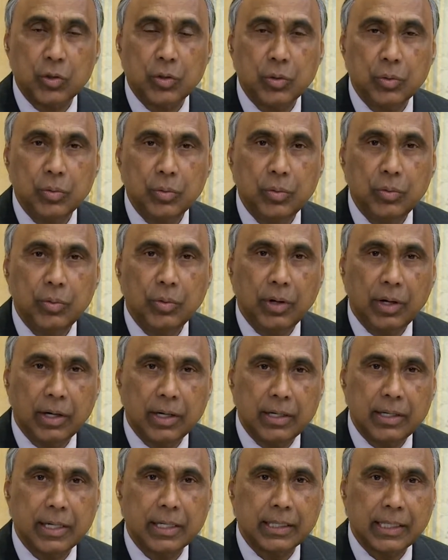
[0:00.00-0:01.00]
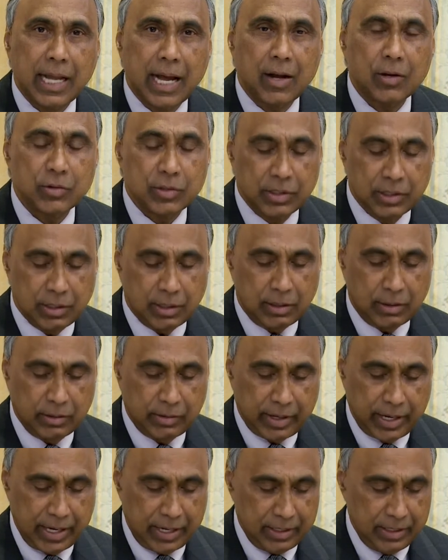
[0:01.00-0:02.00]
$200,000
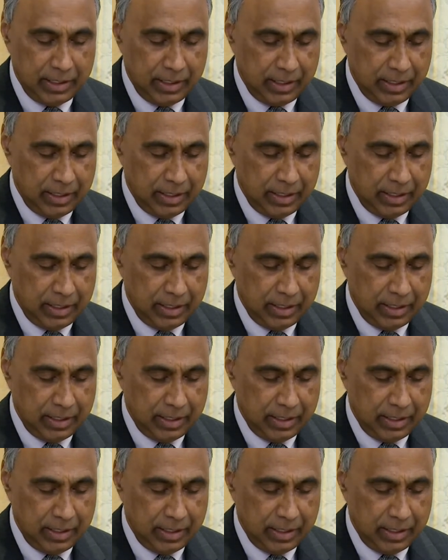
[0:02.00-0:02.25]
grant